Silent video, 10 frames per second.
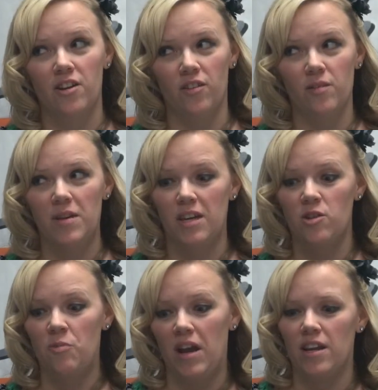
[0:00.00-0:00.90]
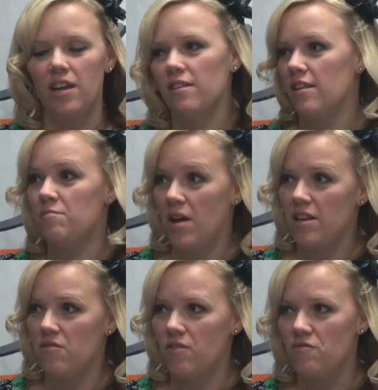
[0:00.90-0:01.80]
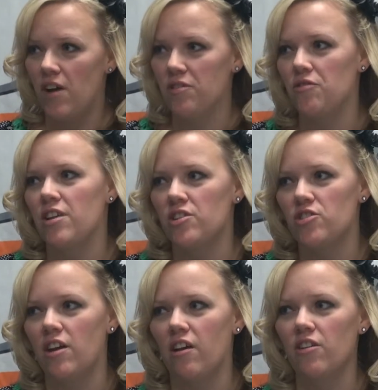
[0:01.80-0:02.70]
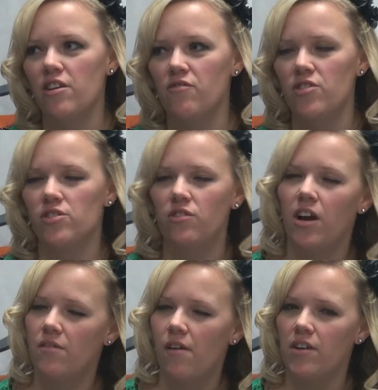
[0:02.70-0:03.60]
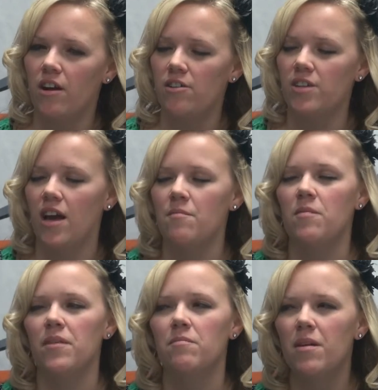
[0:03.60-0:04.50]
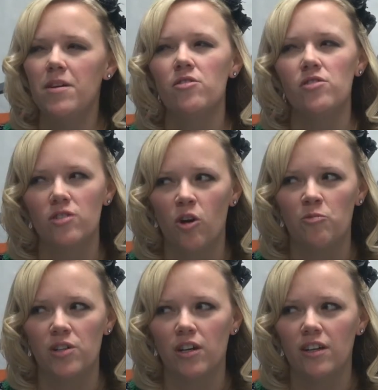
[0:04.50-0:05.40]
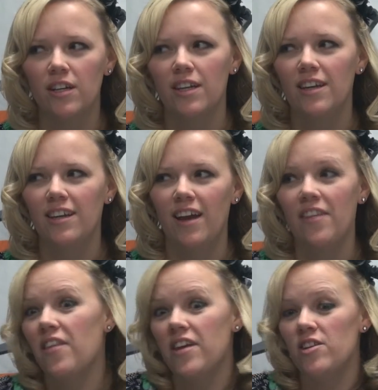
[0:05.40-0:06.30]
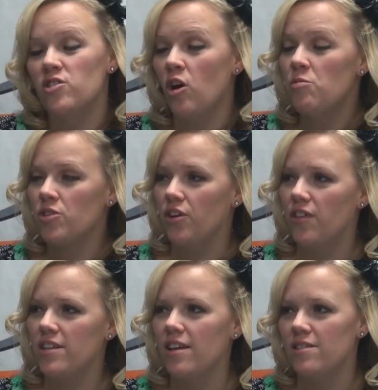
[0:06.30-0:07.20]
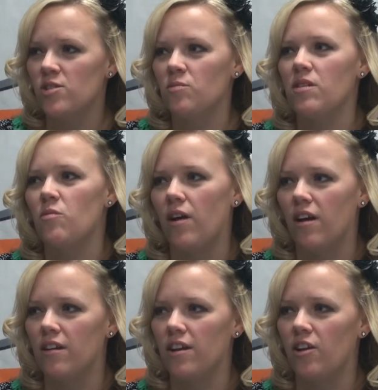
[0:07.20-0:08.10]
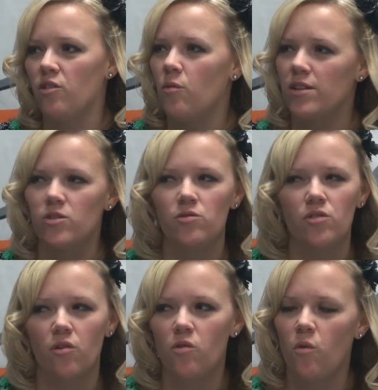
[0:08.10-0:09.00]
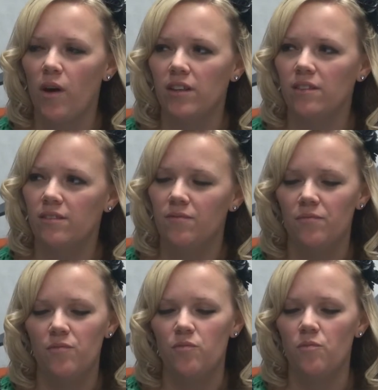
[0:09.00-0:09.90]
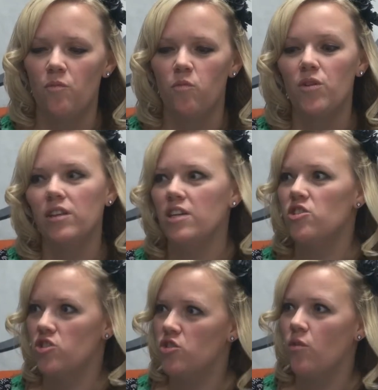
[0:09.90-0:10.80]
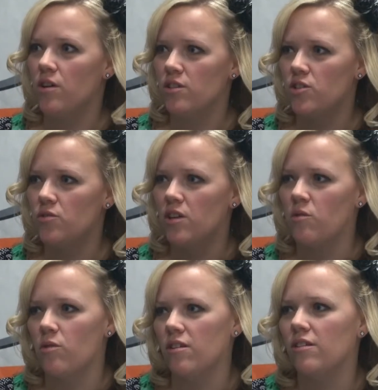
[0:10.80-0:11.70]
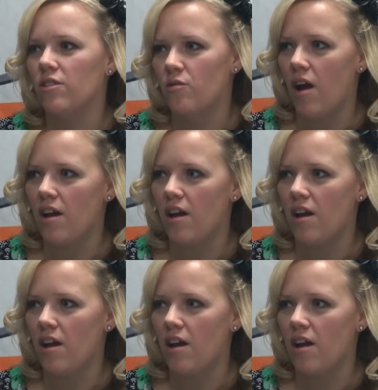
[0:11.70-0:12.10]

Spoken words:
And then we get into painting, and then many of them find their niche there, and if they're still kind of having a hard time, I'm like, maybe you're a sculptor. And then they get into sculpture, and that tends to be where, the ones who don't quite really enjoy the 2D world